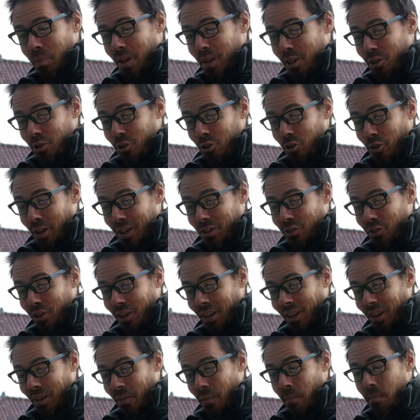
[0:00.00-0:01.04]

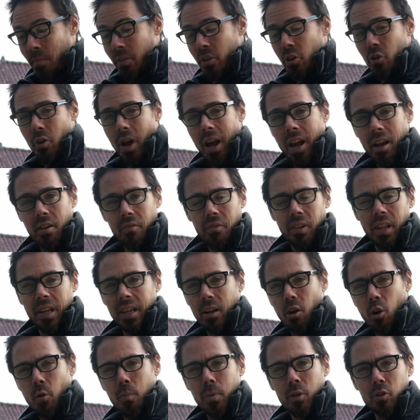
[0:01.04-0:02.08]
interesting. You have
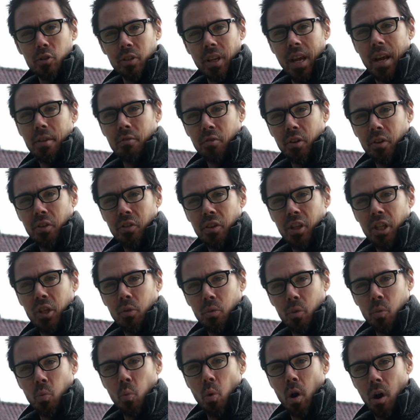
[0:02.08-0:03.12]
like almost everything
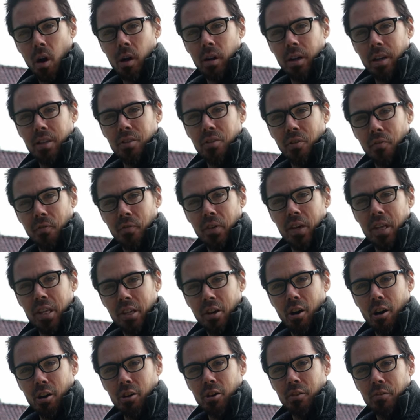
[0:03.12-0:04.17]
you would want as a
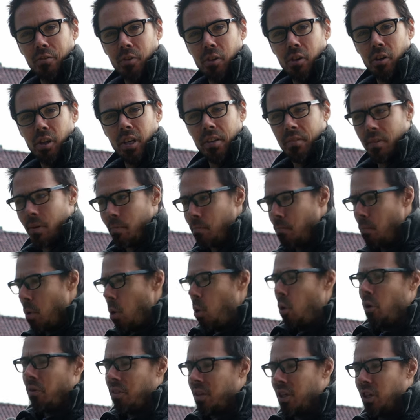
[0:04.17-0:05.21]
videographer, even
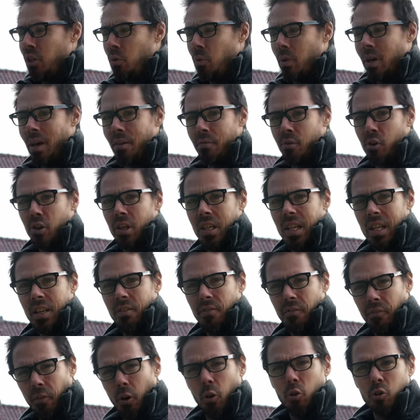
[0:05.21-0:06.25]
more than you would ever
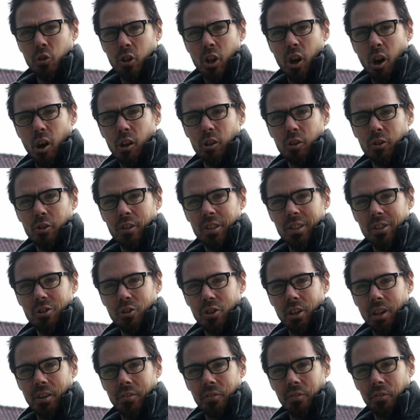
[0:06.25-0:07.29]
need, false color and
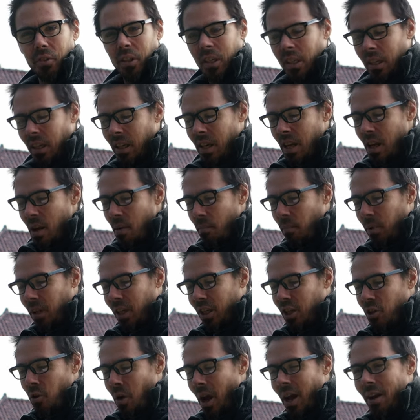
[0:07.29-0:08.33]
stuff. But
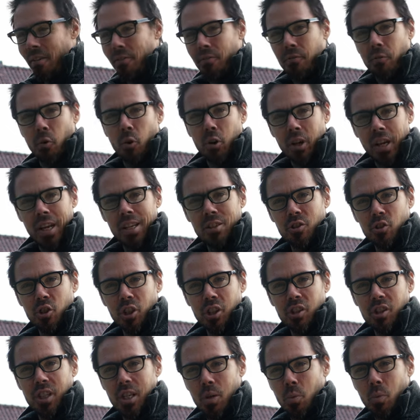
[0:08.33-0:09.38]
like you have 4K
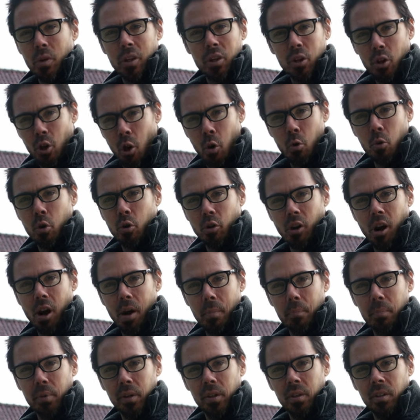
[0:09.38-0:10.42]
60 with no
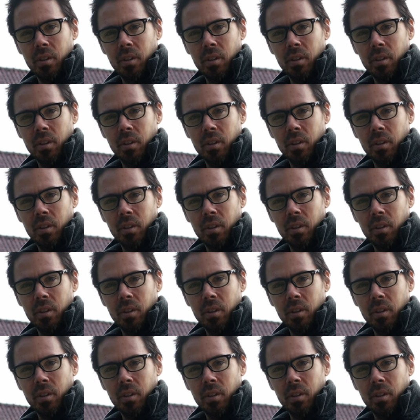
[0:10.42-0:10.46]
crop,